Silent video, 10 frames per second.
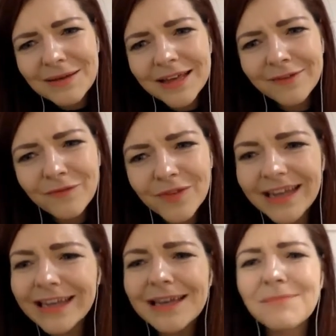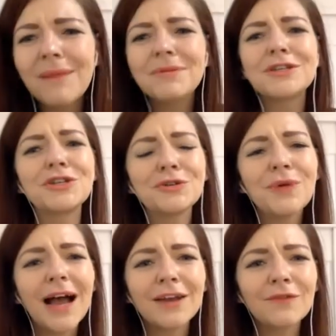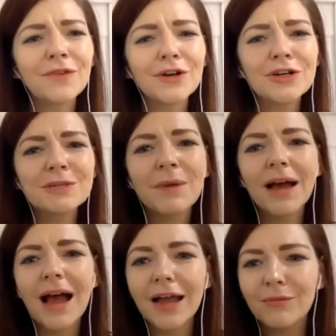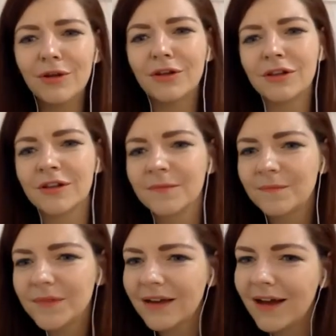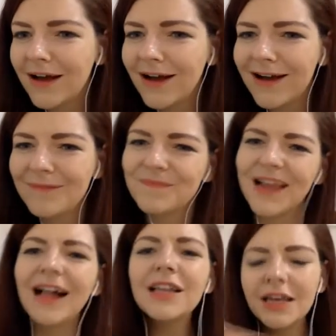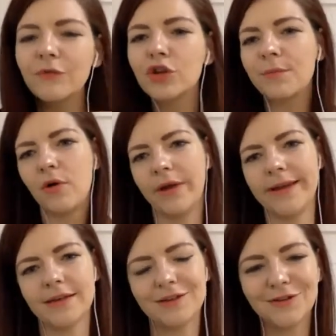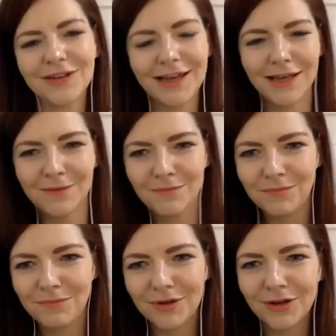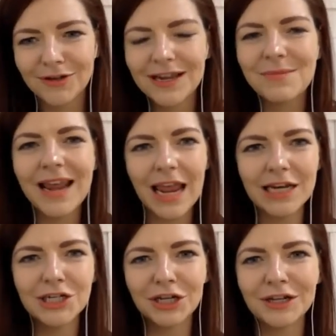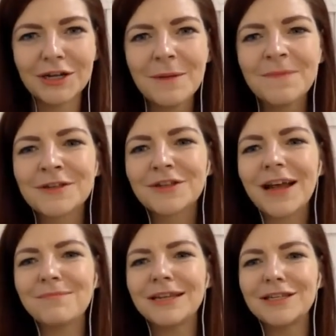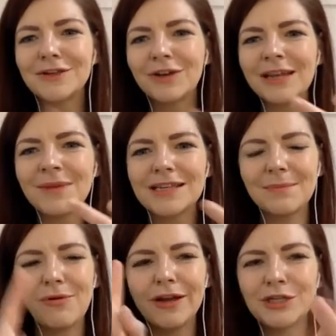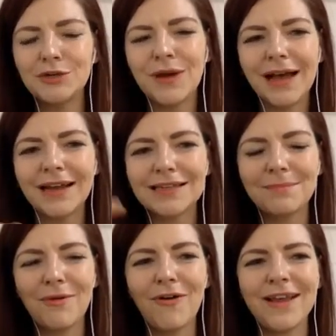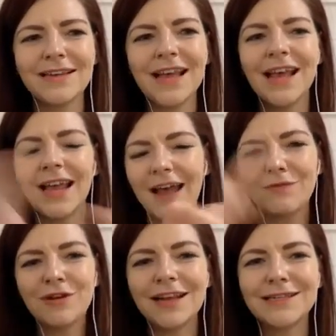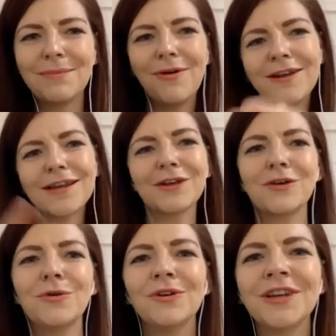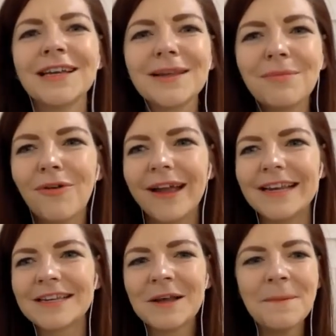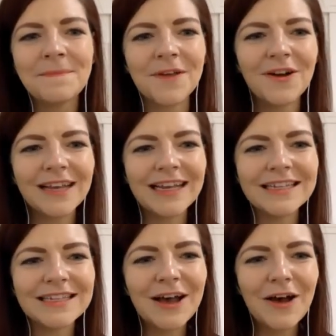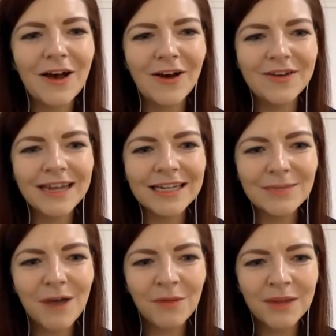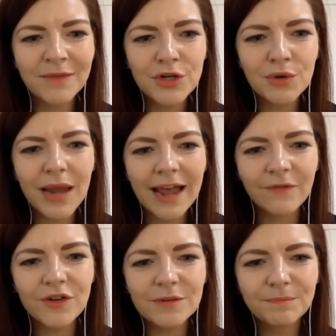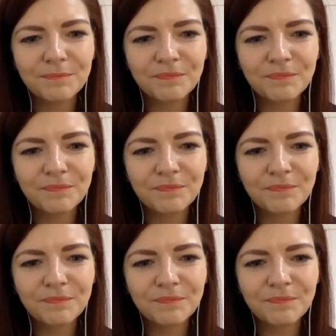if it came up as Juhan first, but I'll give you the point, okay? Because I'm an angel. So that means Sunglim has a point, Juhan has a point, Catherine has a point, and Cohen has a point. Okay, so next one, we have 2 left.